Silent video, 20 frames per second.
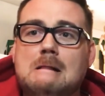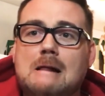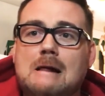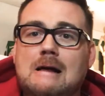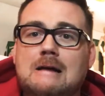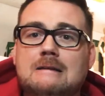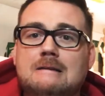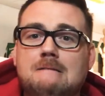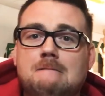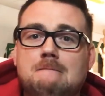
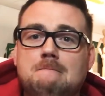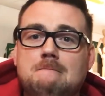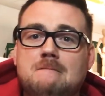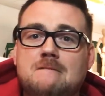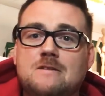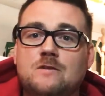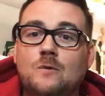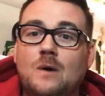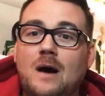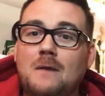And,
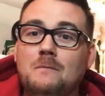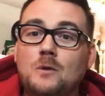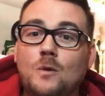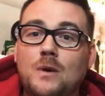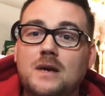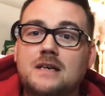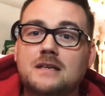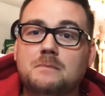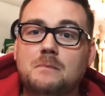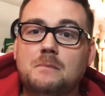you know, I'm
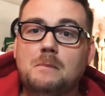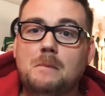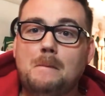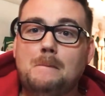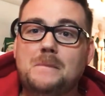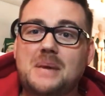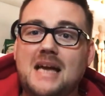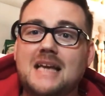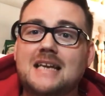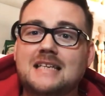quite
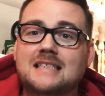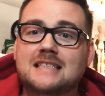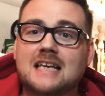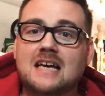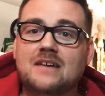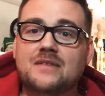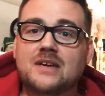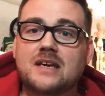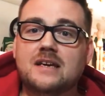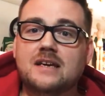penny
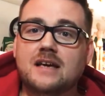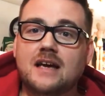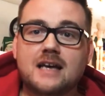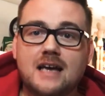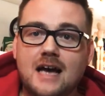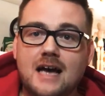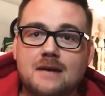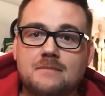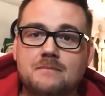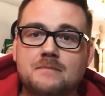savvy. I
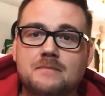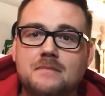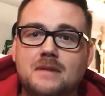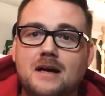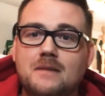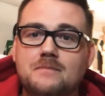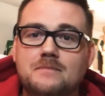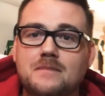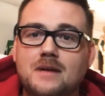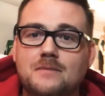am.
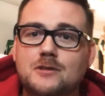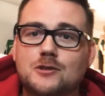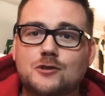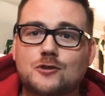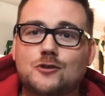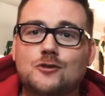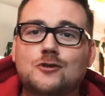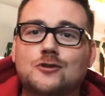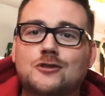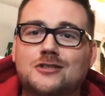I'm a
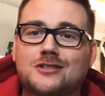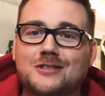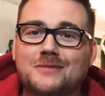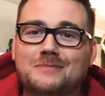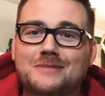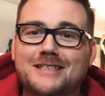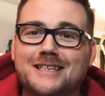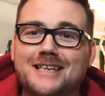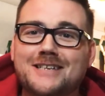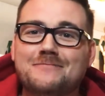Scrooge
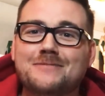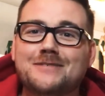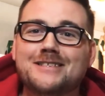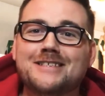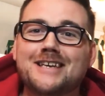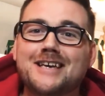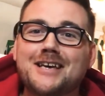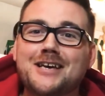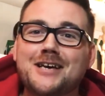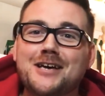sometimes.